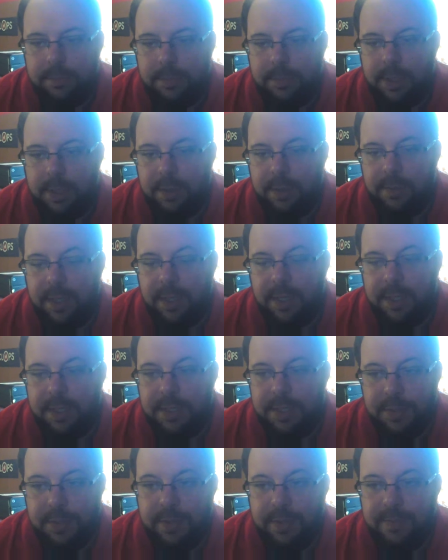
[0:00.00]
you know, they
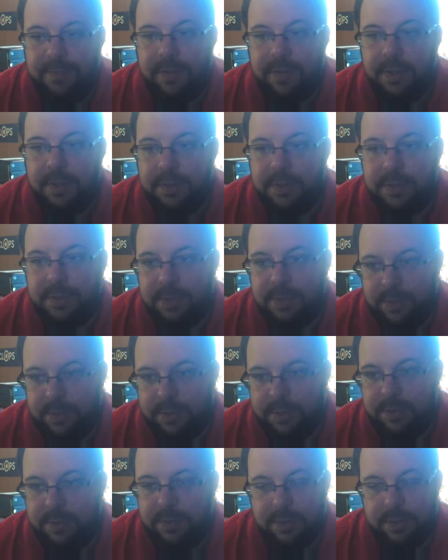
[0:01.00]
had two different
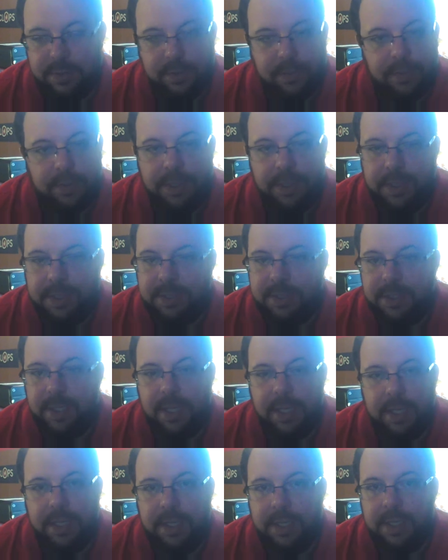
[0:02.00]
stories,
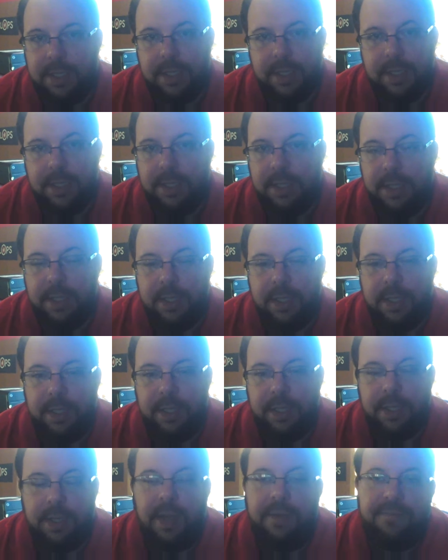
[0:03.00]
and
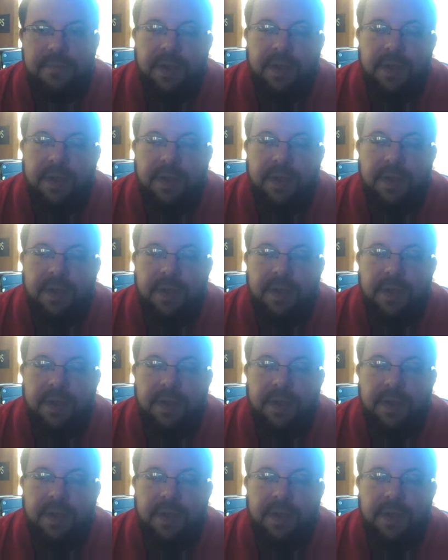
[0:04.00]
you know, I've